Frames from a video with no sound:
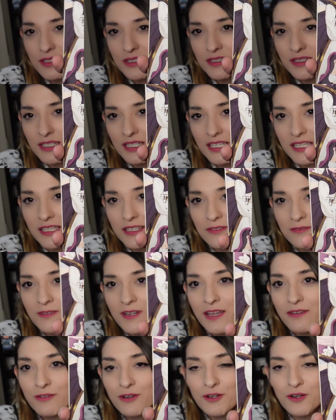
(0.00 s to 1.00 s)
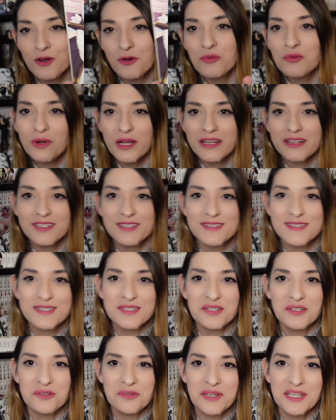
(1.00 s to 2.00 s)
Eternity. You never know where it's
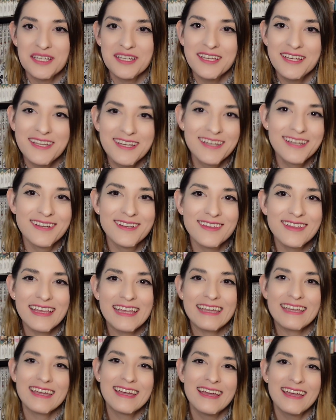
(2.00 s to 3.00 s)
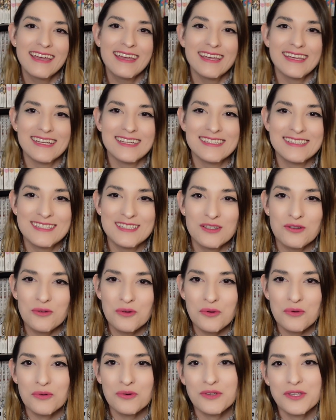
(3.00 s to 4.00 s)
going. Like, it's so
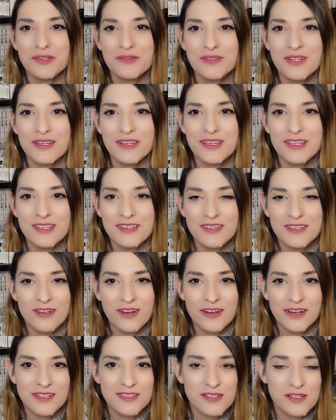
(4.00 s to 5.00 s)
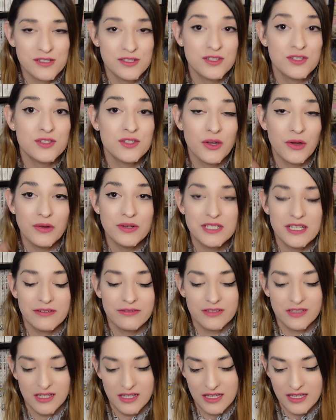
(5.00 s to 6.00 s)
cool. You know, the arcs are so
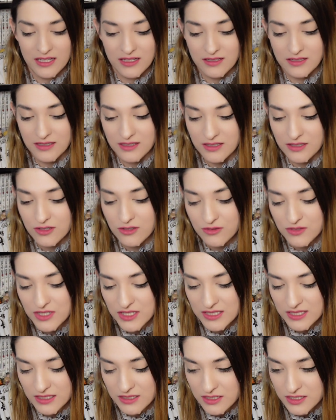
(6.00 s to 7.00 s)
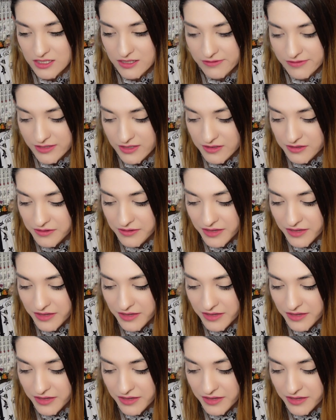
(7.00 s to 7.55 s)
different and go to such different